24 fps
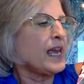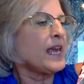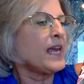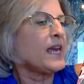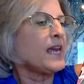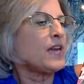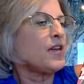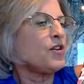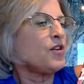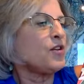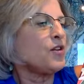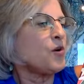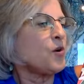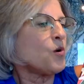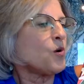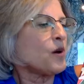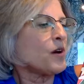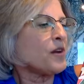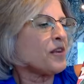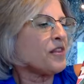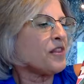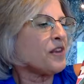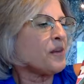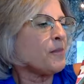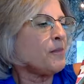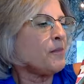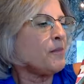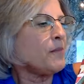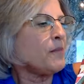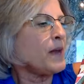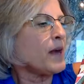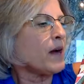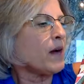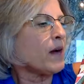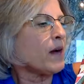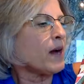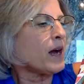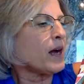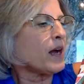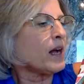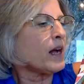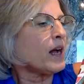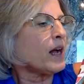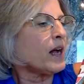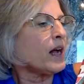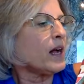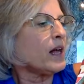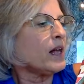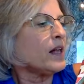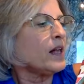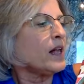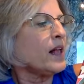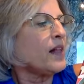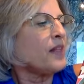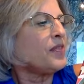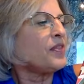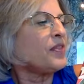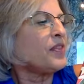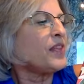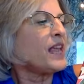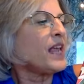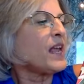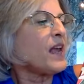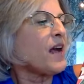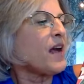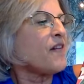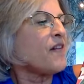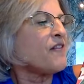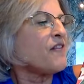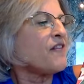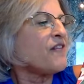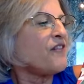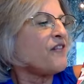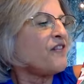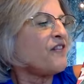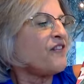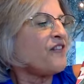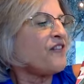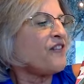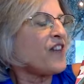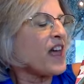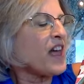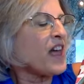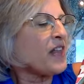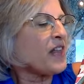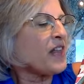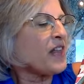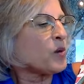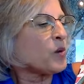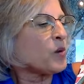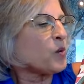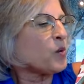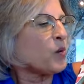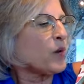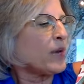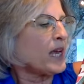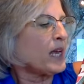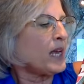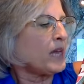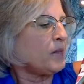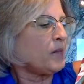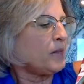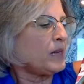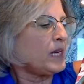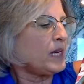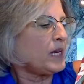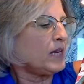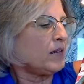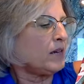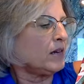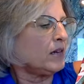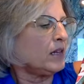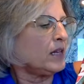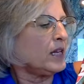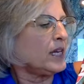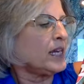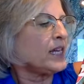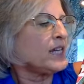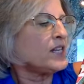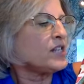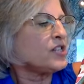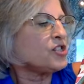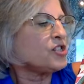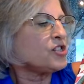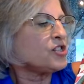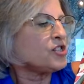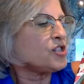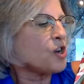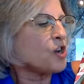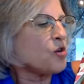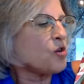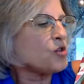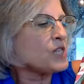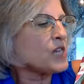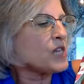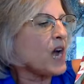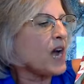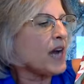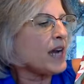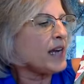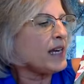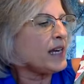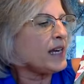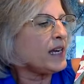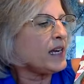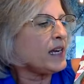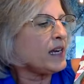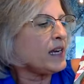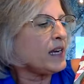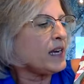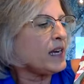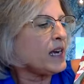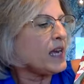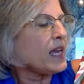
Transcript: In North America, the featherwing beetle is so tiny